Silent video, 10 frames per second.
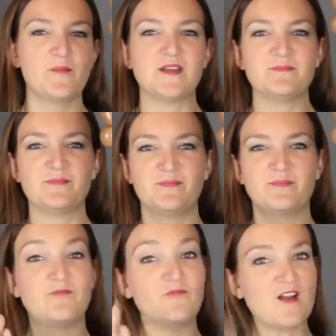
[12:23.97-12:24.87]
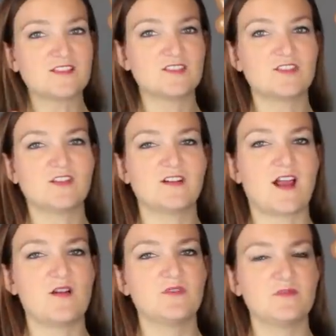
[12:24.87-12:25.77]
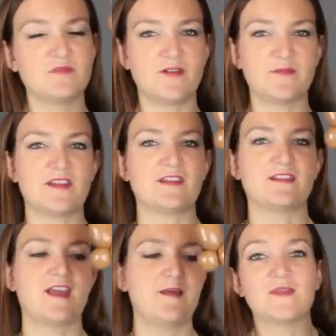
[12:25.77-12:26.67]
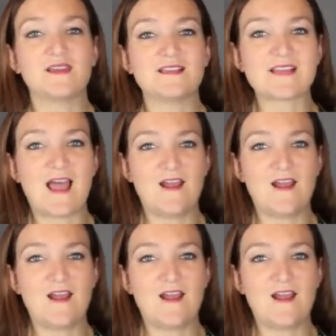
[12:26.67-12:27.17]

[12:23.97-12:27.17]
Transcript: But rest assured, I will be remedying that because